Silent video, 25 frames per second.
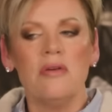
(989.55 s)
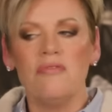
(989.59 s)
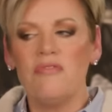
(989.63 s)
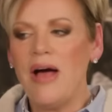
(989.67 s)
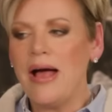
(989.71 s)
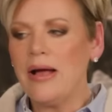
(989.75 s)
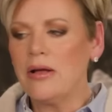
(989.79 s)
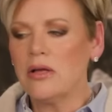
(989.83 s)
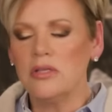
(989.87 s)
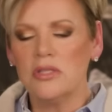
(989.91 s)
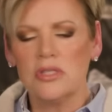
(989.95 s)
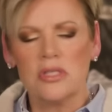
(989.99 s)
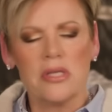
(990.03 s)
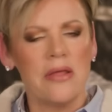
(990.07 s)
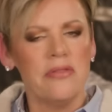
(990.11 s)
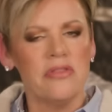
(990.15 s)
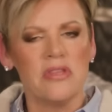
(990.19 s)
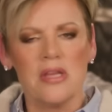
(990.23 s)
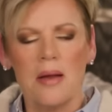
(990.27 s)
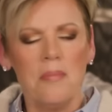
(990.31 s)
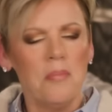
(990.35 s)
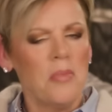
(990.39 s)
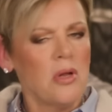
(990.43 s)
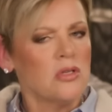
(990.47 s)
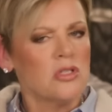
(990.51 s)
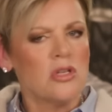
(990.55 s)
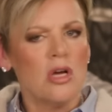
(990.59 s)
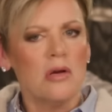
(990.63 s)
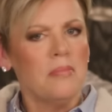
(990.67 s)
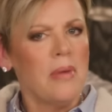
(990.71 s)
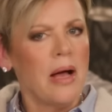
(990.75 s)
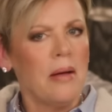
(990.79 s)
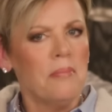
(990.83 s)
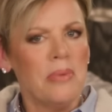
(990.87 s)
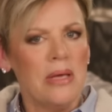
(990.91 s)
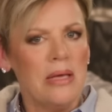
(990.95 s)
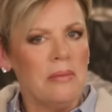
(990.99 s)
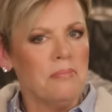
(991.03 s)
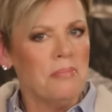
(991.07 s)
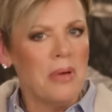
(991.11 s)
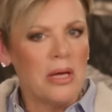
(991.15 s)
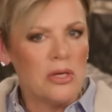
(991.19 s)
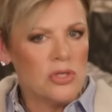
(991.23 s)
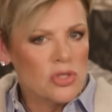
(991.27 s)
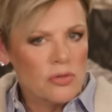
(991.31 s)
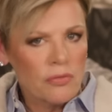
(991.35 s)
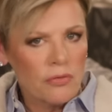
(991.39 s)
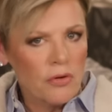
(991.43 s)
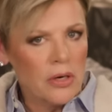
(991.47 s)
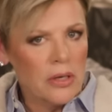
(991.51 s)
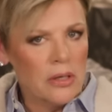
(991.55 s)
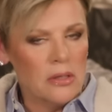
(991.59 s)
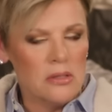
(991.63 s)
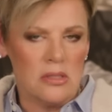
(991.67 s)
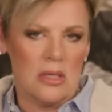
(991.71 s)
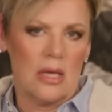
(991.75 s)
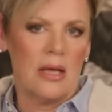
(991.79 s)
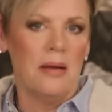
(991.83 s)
if I could say that, I'm not talking about being best friends